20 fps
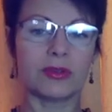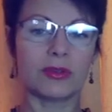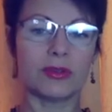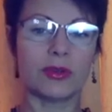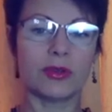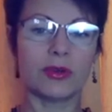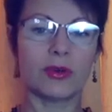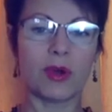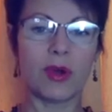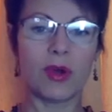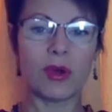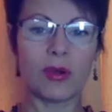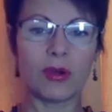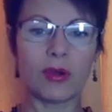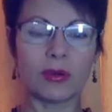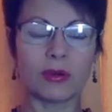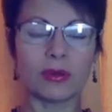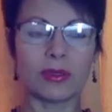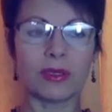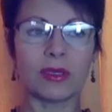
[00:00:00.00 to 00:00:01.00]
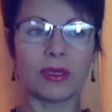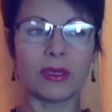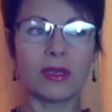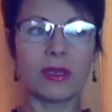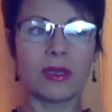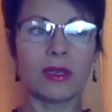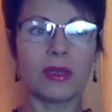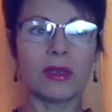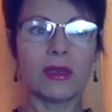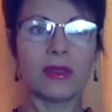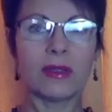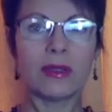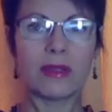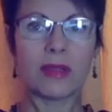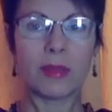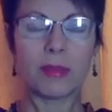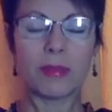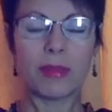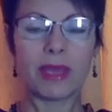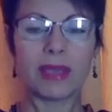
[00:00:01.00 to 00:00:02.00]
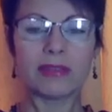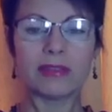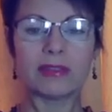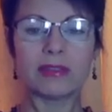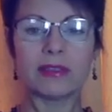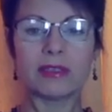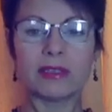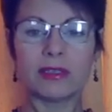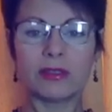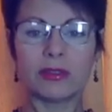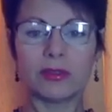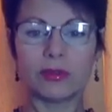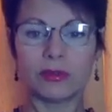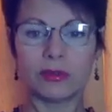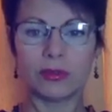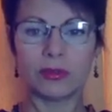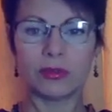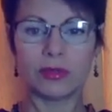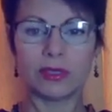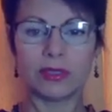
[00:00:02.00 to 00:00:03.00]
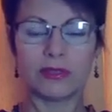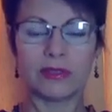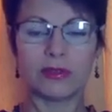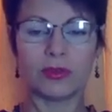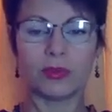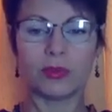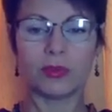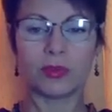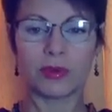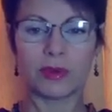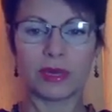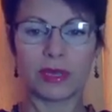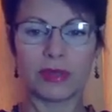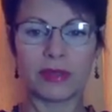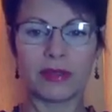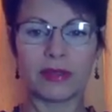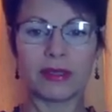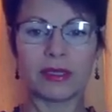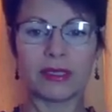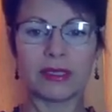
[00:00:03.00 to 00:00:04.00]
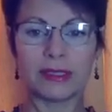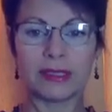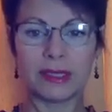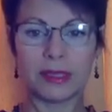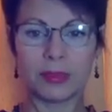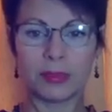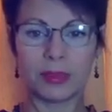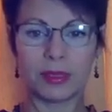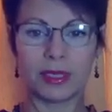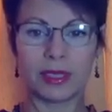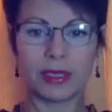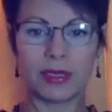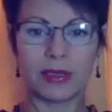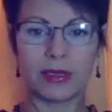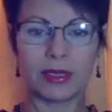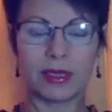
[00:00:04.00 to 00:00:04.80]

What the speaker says: your own, the best thing to do is to breathe deeply.